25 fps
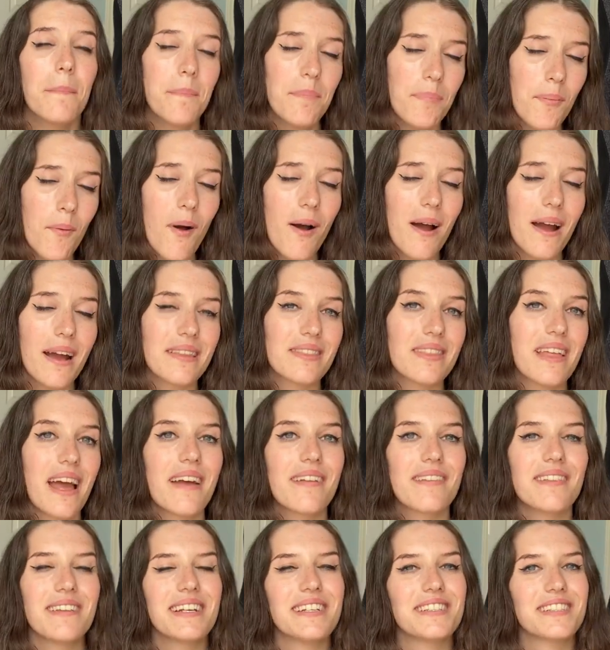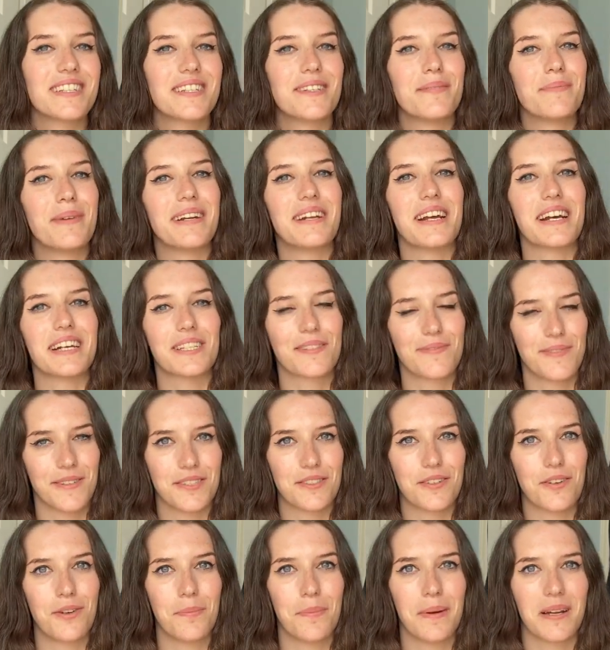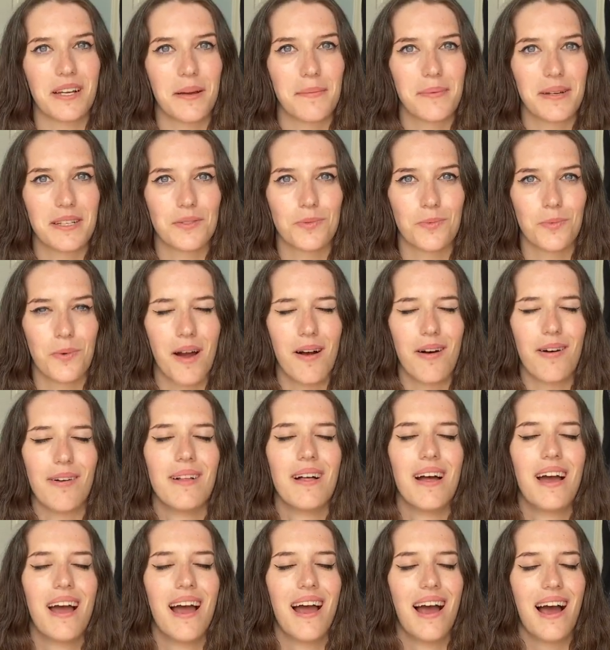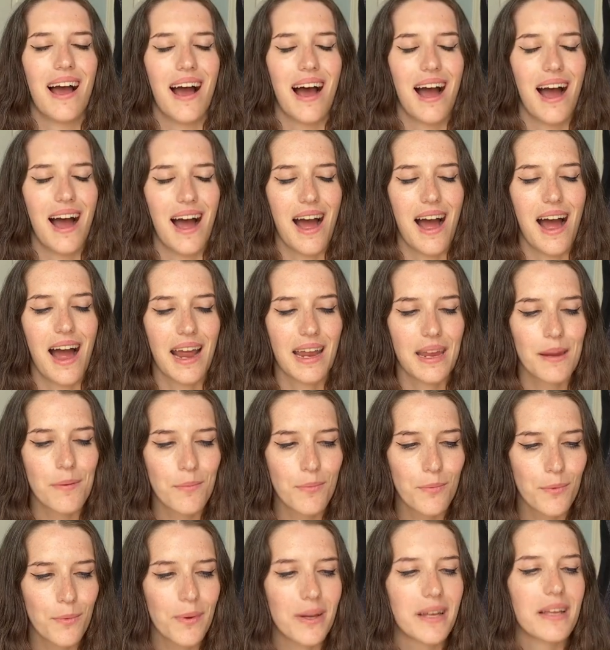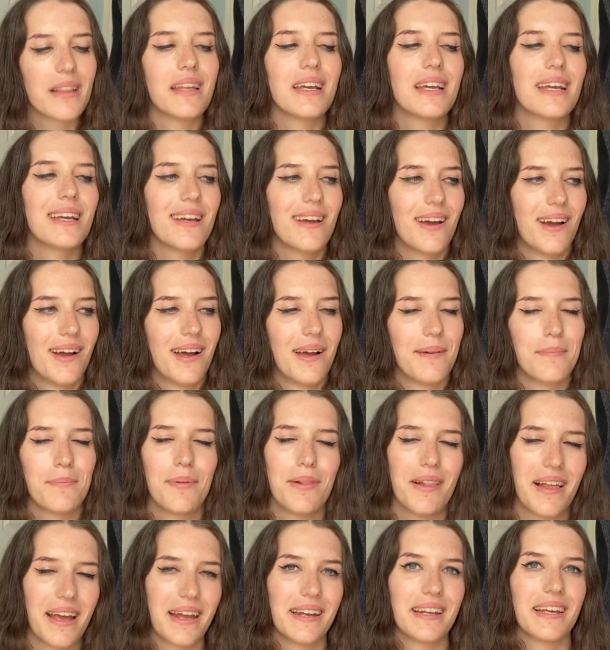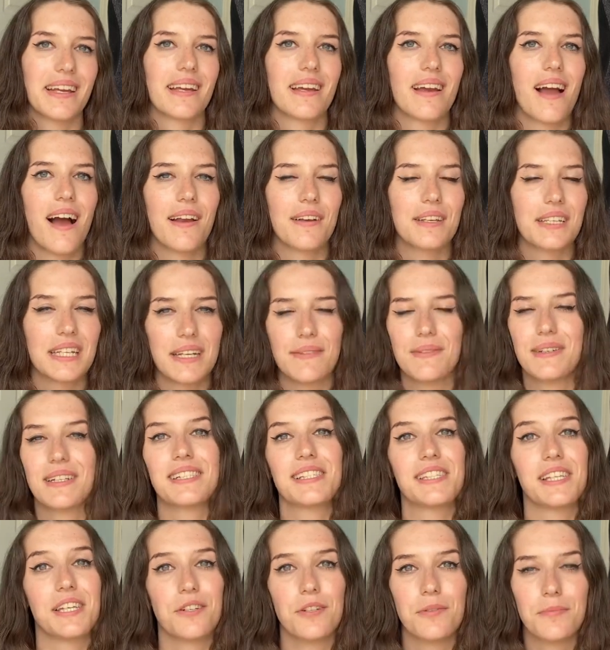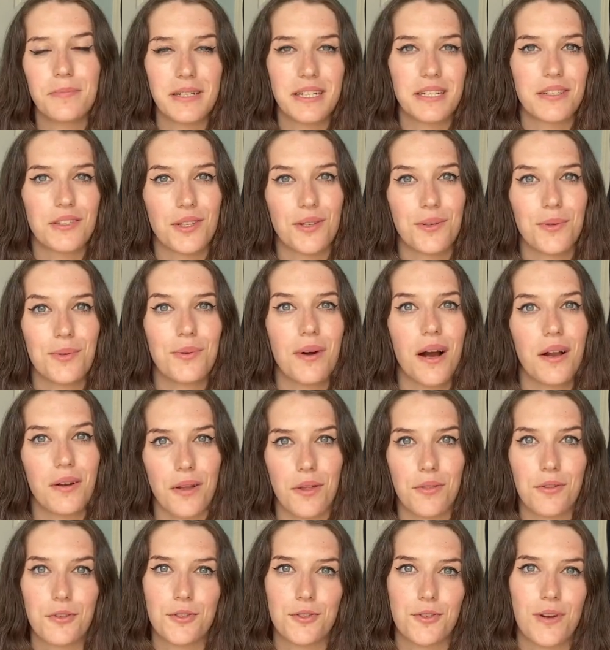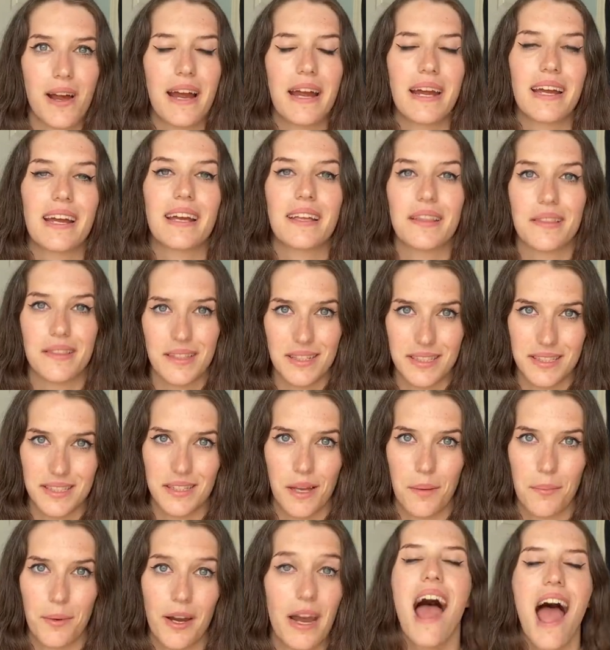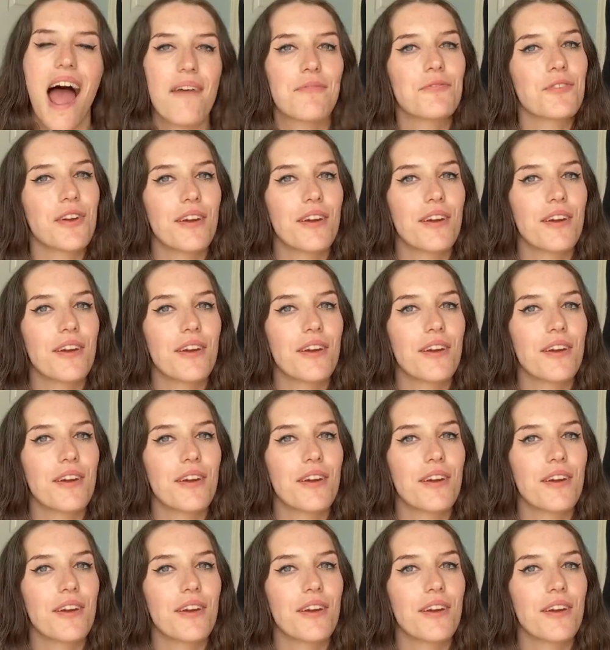but that leads into my next physical pickup as well. I am really planning on giving Xenoblade 2 another try this summer. After